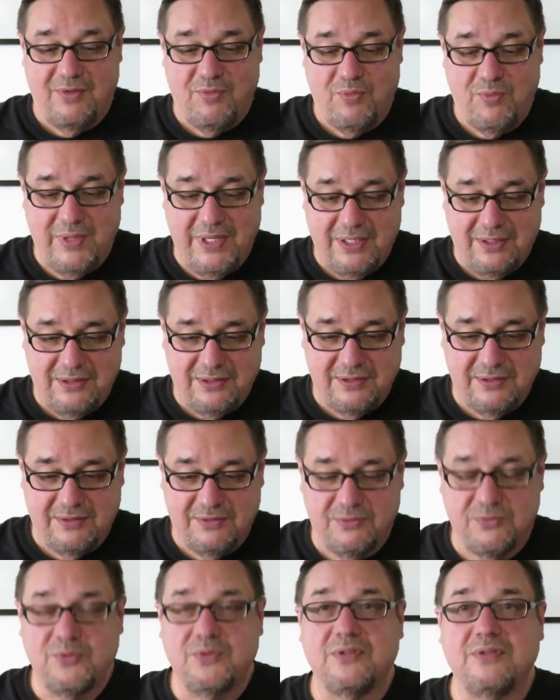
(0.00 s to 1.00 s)
well,
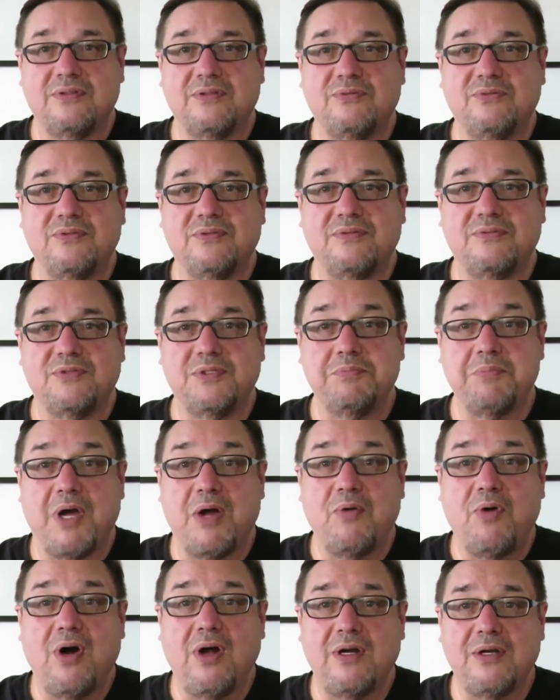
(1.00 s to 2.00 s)
when my
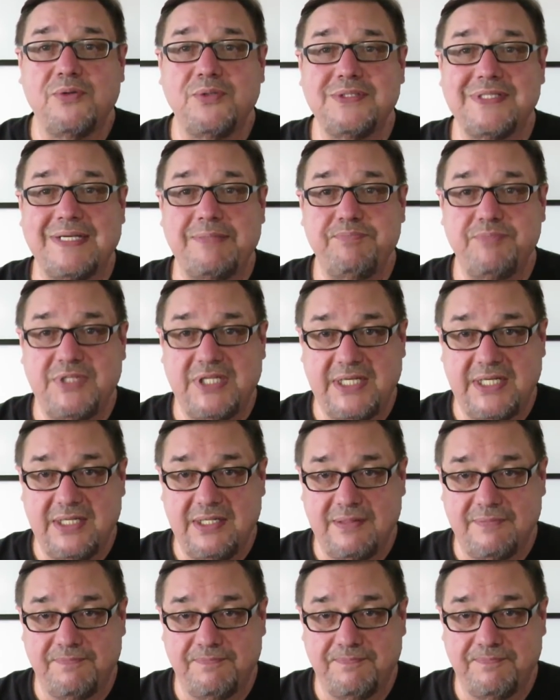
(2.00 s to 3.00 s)
wallet was
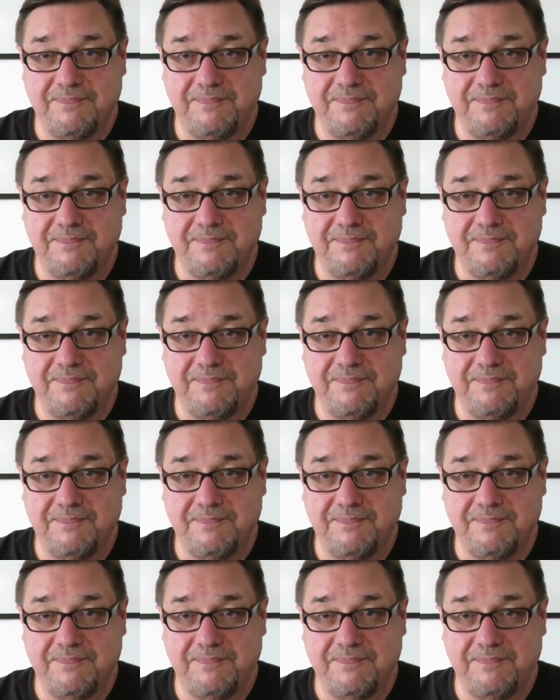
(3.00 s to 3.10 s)
empty,